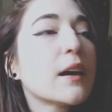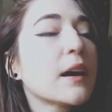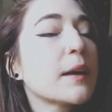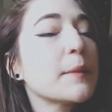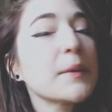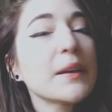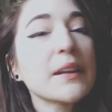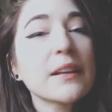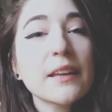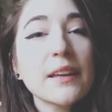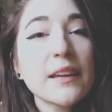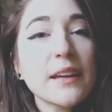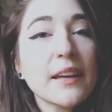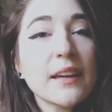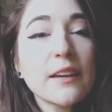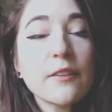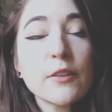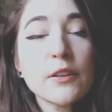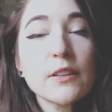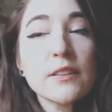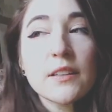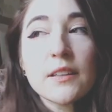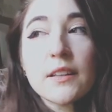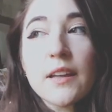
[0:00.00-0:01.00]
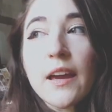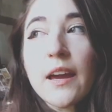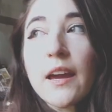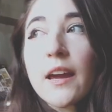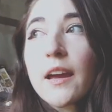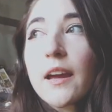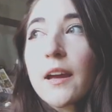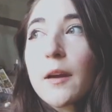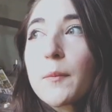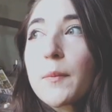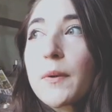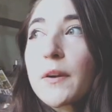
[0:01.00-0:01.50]
I mean, like, even
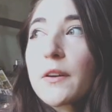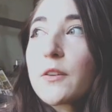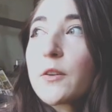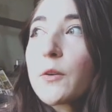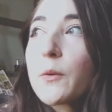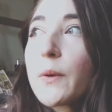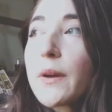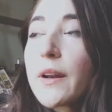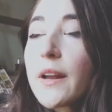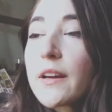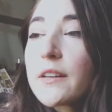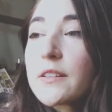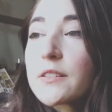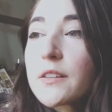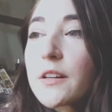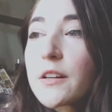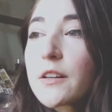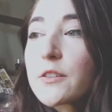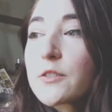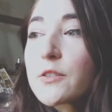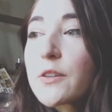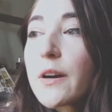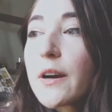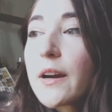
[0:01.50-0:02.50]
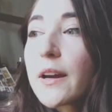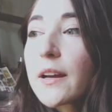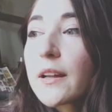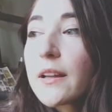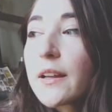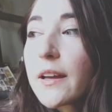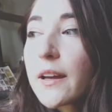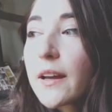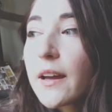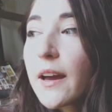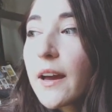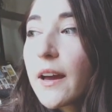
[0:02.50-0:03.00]
today, compared to when I started drawing,
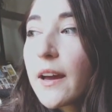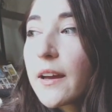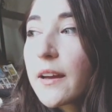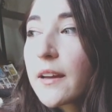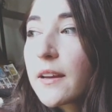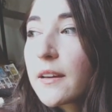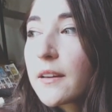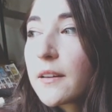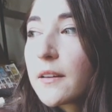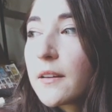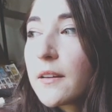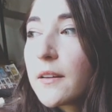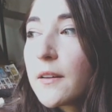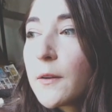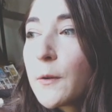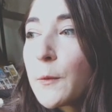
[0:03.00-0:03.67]
like, I